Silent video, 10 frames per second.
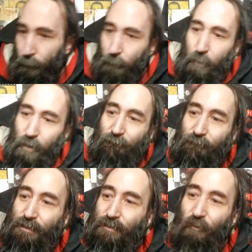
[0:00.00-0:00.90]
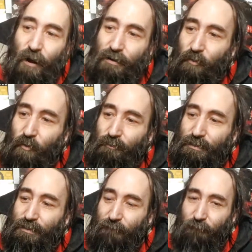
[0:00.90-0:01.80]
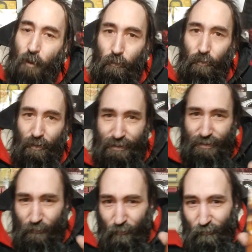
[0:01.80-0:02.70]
But even as far as movies and stuff go, this is a movie